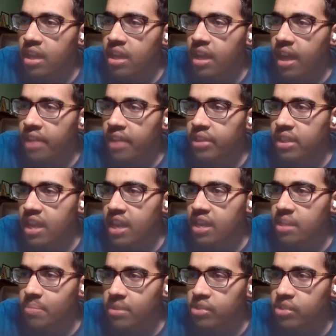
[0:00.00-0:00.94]
I think
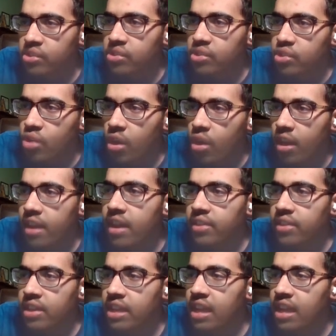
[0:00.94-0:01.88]
KDB is going to start, and I
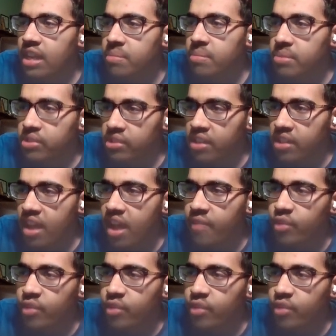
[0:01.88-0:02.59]
think KDB is going to have a